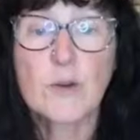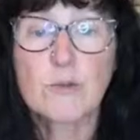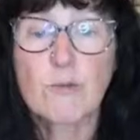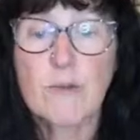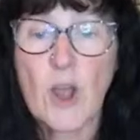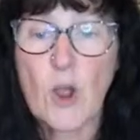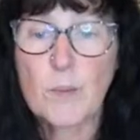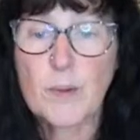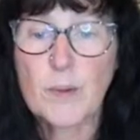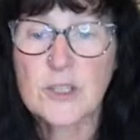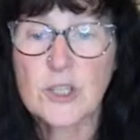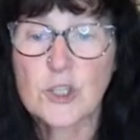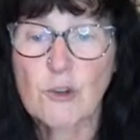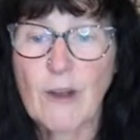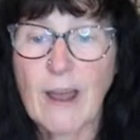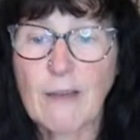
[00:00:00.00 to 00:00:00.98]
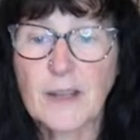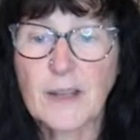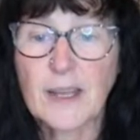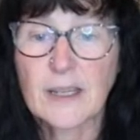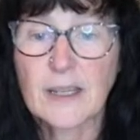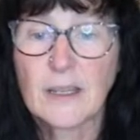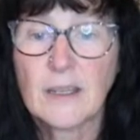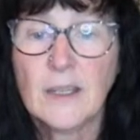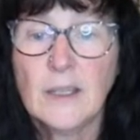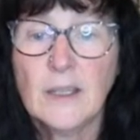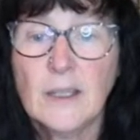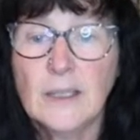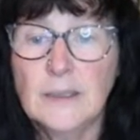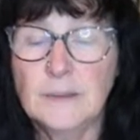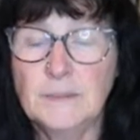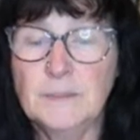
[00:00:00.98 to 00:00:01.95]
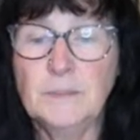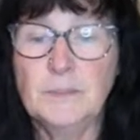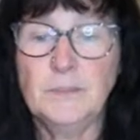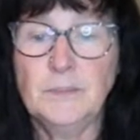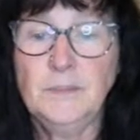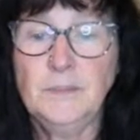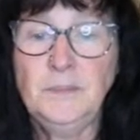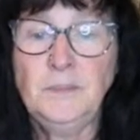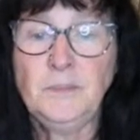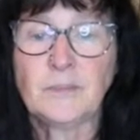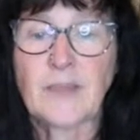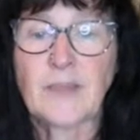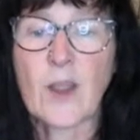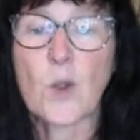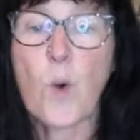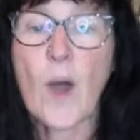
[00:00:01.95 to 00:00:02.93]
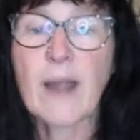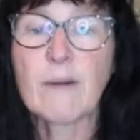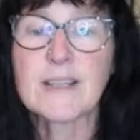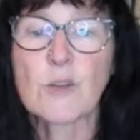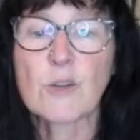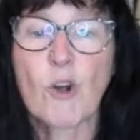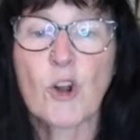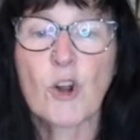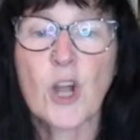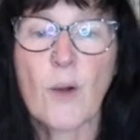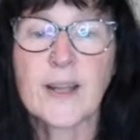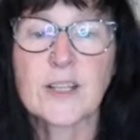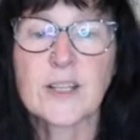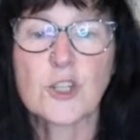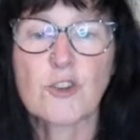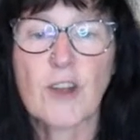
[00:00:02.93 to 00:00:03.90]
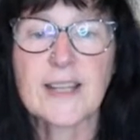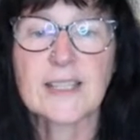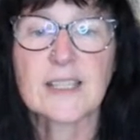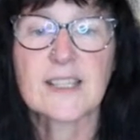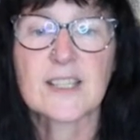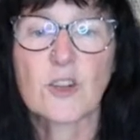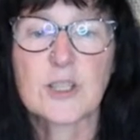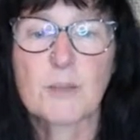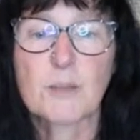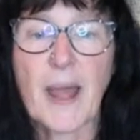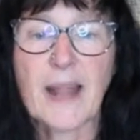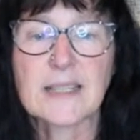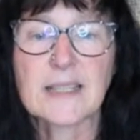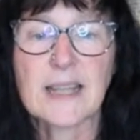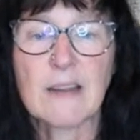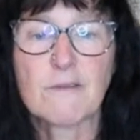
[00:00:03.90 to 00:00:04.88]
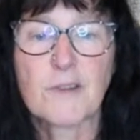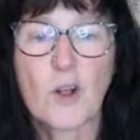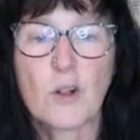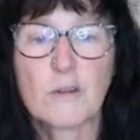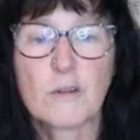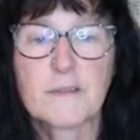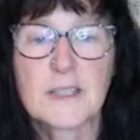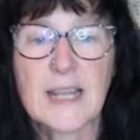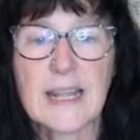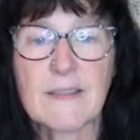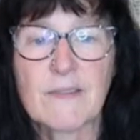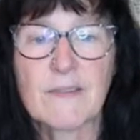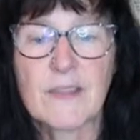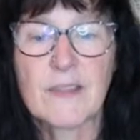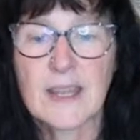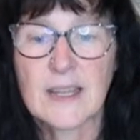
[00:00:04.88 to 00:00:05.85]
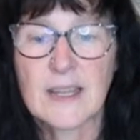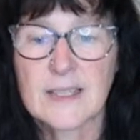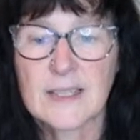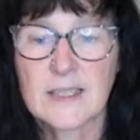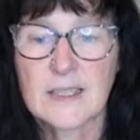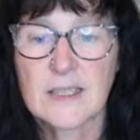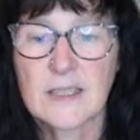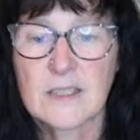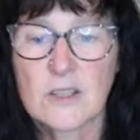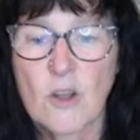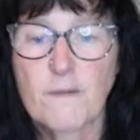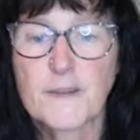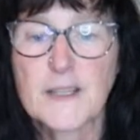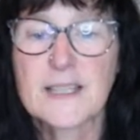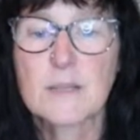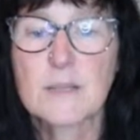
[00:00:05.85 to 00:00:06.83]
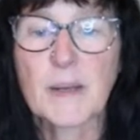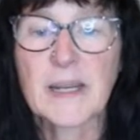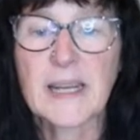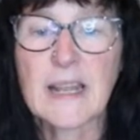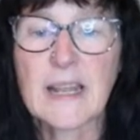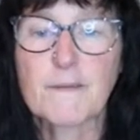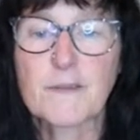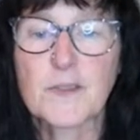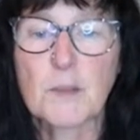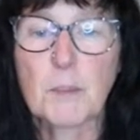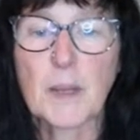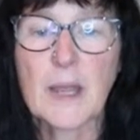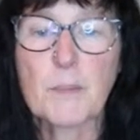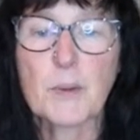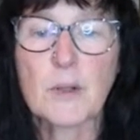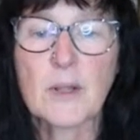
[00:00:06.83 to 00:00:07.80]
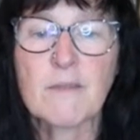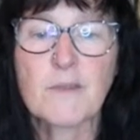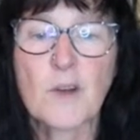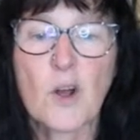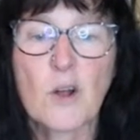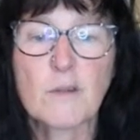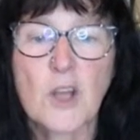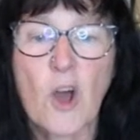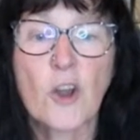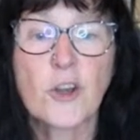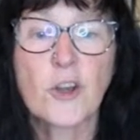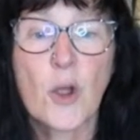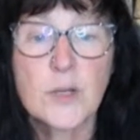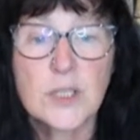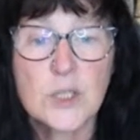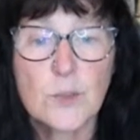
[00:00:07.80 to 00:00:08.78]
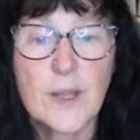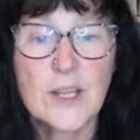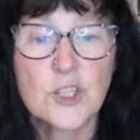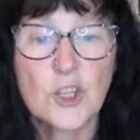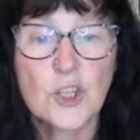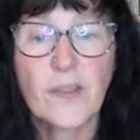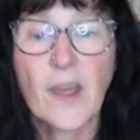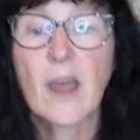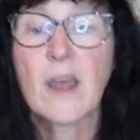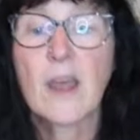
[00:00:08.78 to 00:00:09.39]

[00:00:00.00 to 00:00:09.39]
reopened to traffic. Enquiries are ongoing to trace the suspect involved in the incident. Officers believe the people involved are known to each other,